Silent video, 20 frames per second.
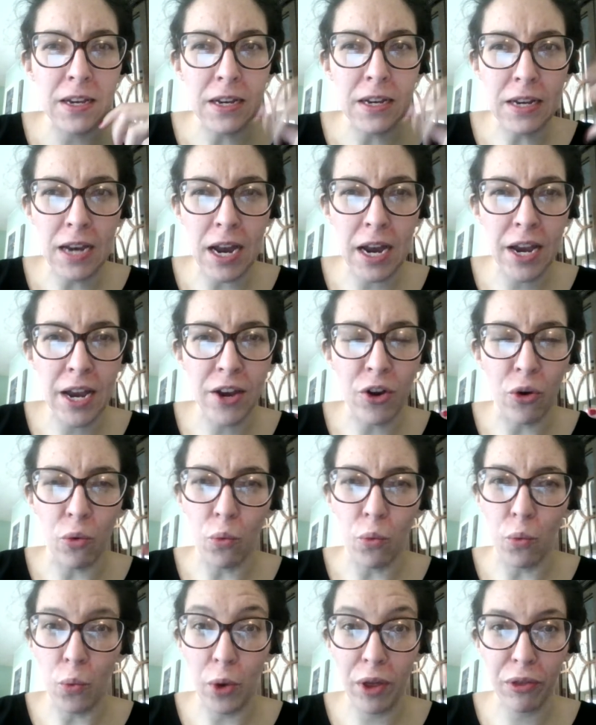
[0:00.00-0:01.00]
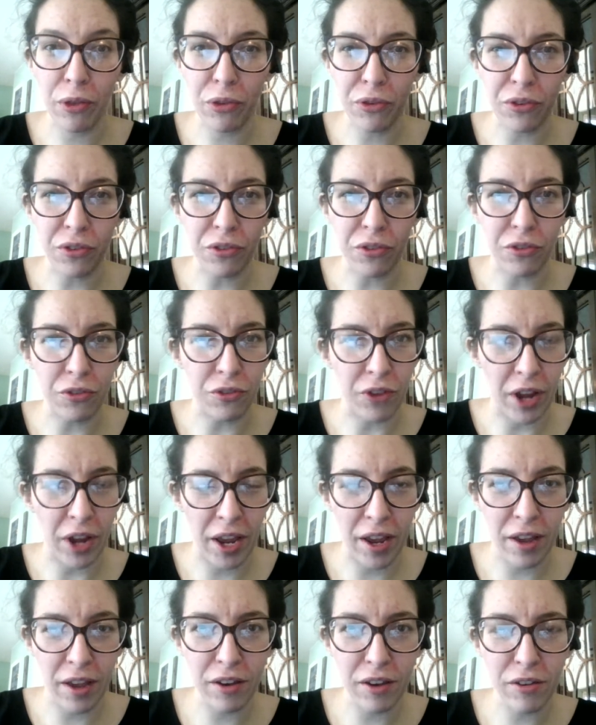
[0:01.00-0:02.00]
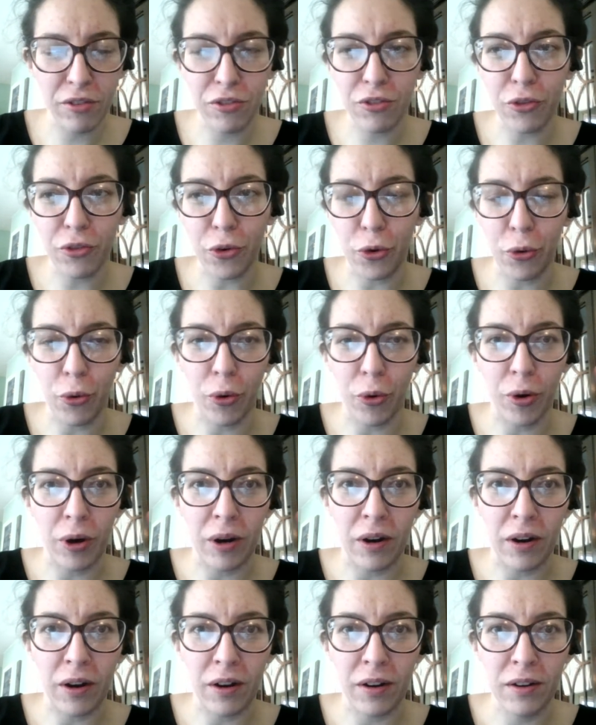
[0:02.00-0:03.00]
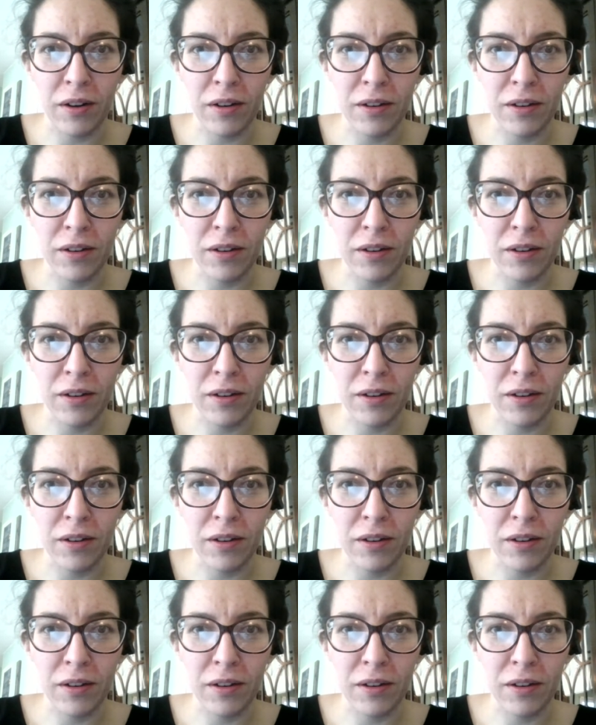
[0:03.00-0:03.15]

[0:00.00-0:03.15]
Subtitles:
kind of withstand or